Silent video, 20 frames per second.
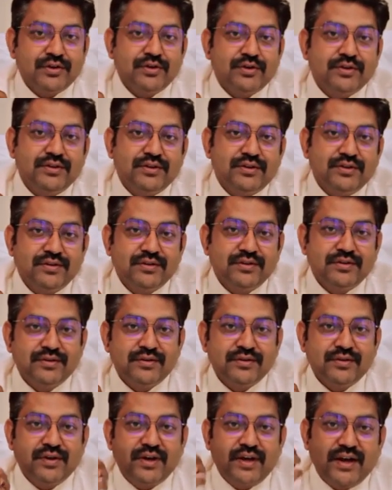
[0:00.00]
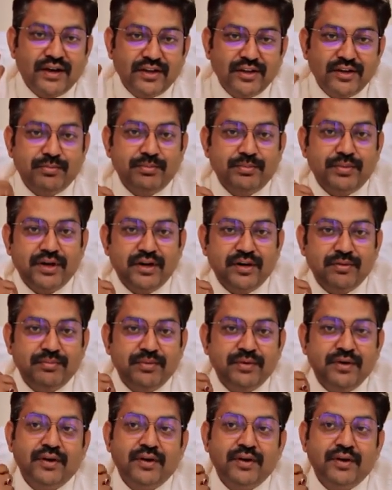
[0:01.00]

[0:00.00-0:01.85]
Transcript: tooth and the pulp,